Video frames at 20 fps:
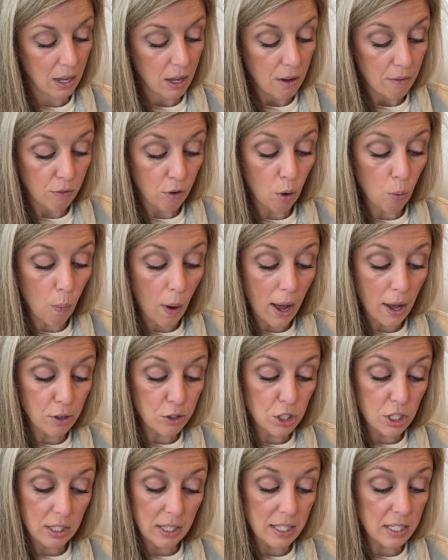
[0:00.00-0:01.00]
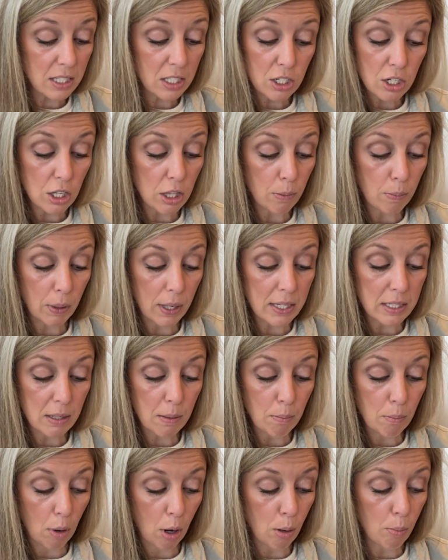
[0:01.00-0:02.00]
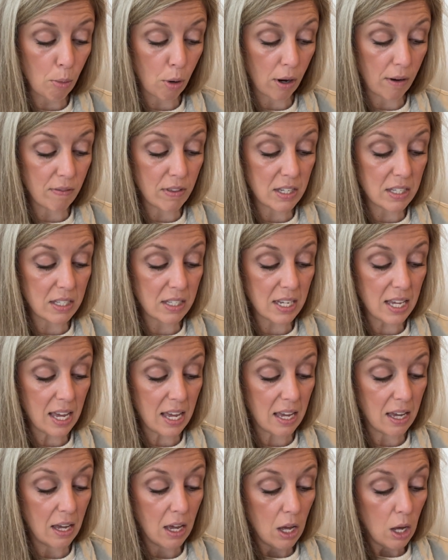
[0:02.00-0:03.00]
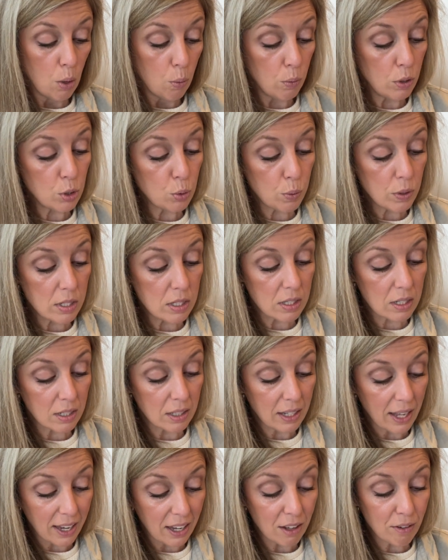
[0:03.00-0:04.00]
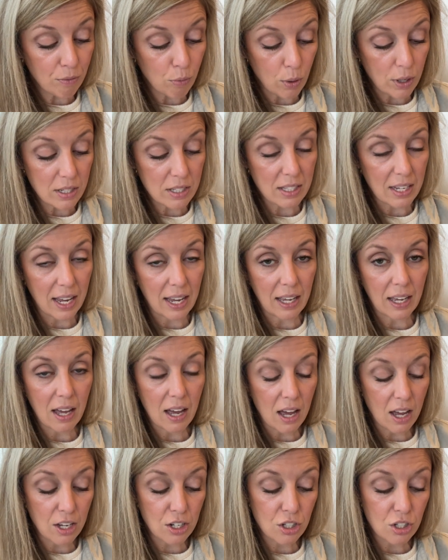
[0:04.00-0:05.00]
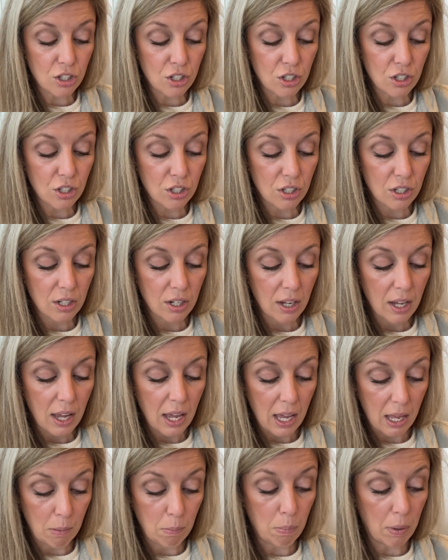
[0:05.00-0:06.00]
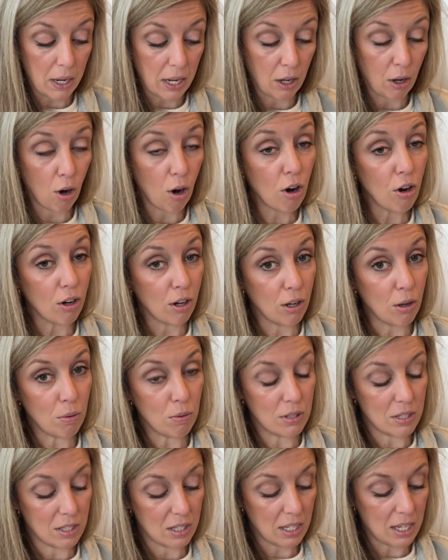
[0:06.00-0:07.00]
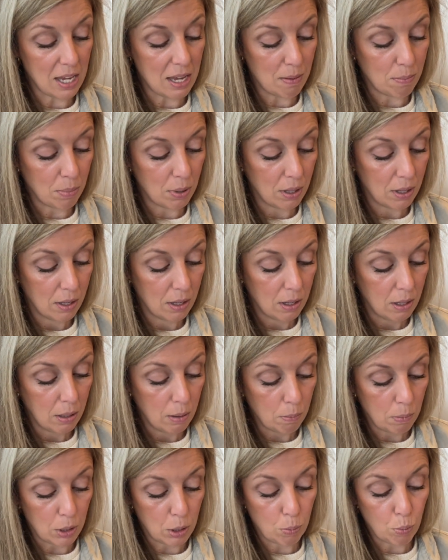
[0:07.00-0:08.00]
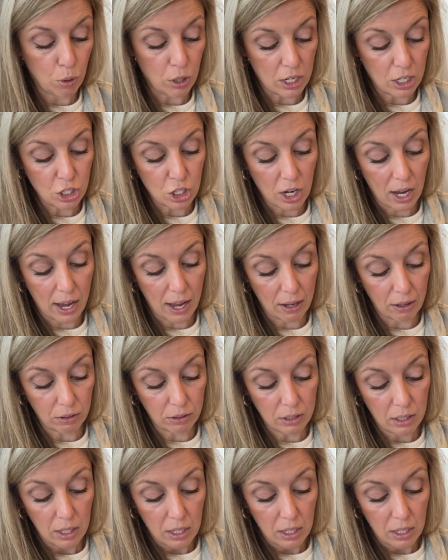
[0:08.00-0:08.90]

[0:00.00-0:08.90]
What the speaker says: For a while she listened to the pleasant murmur of the sea, which was like a voice saying, "Hush," and bidding her to go to sleep. But the pretty child,